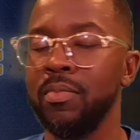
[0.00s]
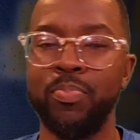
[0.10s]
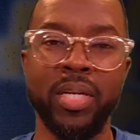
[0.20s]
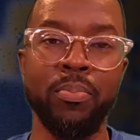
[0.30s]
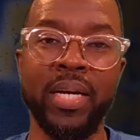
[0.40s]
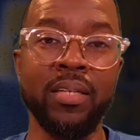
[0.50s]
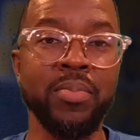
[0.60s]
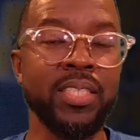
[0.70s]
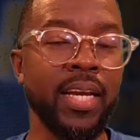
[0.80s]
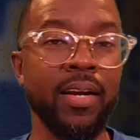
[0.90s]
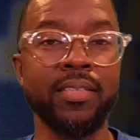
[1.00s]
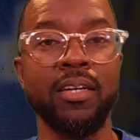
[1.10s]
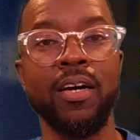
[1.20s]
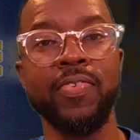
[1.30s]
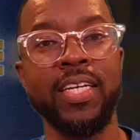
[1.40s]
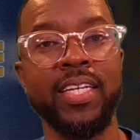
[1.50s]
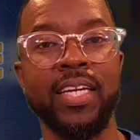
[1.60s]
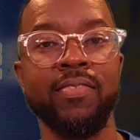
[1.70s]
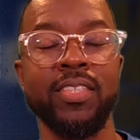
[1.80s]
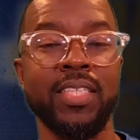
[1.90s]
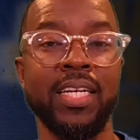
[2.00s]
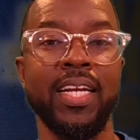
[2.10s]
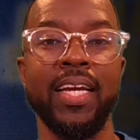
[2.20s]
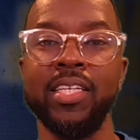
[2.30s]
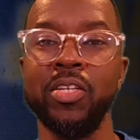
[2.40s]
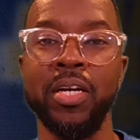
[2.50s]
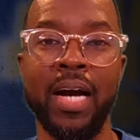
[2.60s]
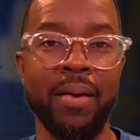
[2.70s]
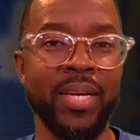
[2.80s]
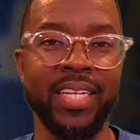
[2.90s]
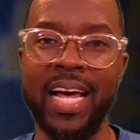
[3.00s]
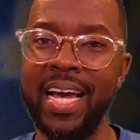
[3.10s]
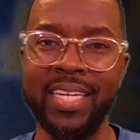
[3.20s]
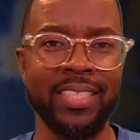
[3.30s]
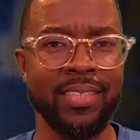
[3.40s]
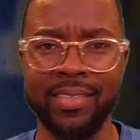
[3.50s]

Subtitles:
Bill Bellamy's character off of Any Given Sunday. I mean, like